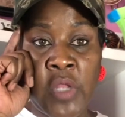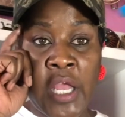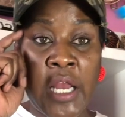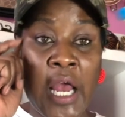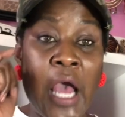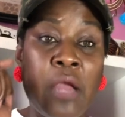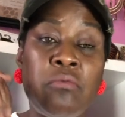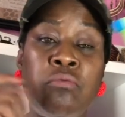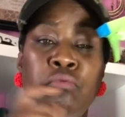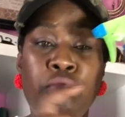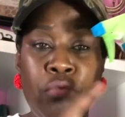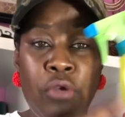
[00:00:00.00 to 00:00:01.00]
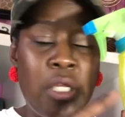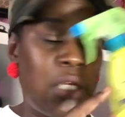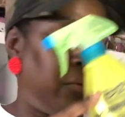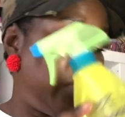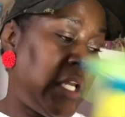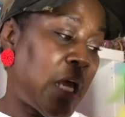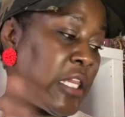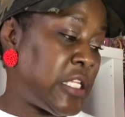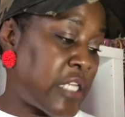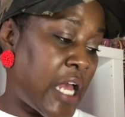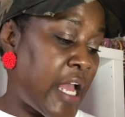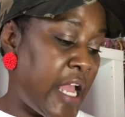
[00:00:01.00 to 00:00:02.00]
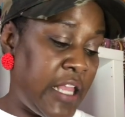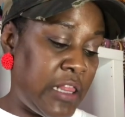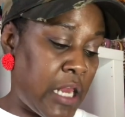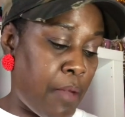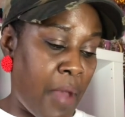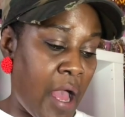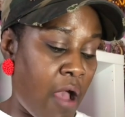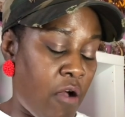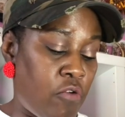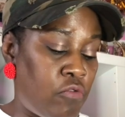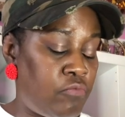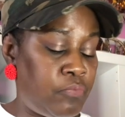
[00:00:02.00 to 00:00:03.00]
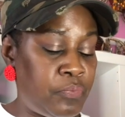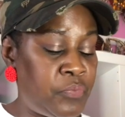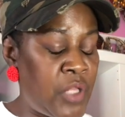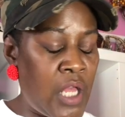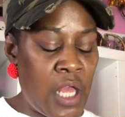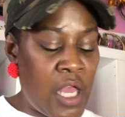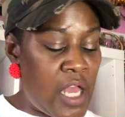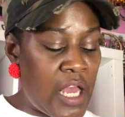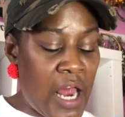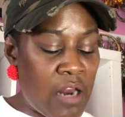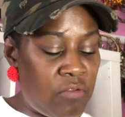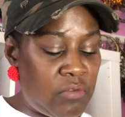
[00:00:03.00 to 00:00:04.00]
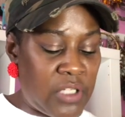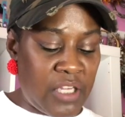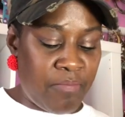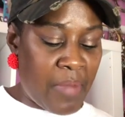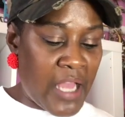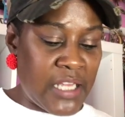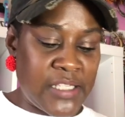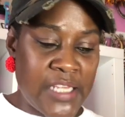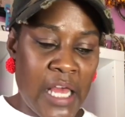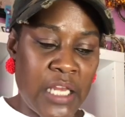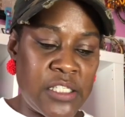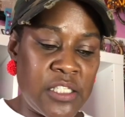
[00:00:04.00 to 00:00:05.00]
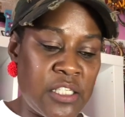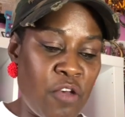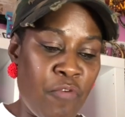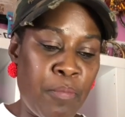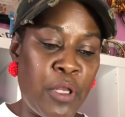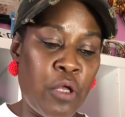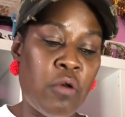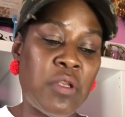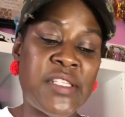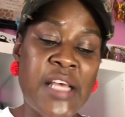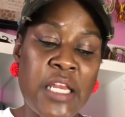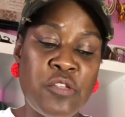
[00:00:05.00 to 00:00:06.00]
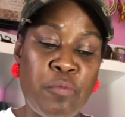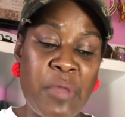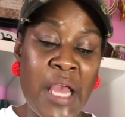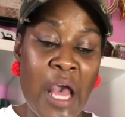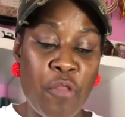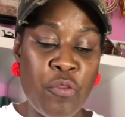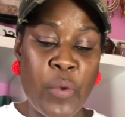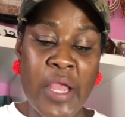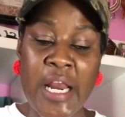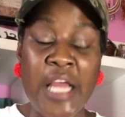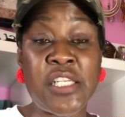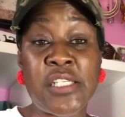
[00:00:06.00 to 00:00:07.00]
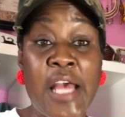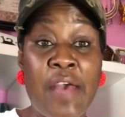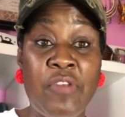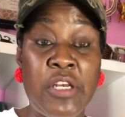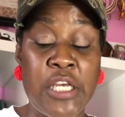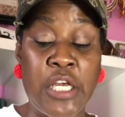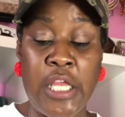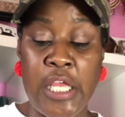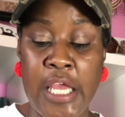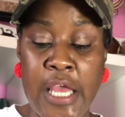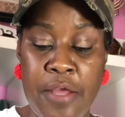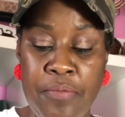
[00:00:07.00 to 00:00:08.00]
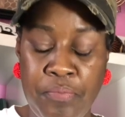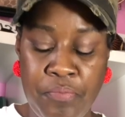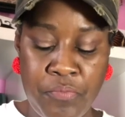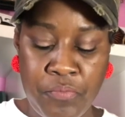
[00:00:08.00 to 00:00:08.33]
and I really, really like this, and I hate that I'm out, and I don't live by a Sally's, and so for me to go to Sally's would be out the way, and I just haven't done it yet.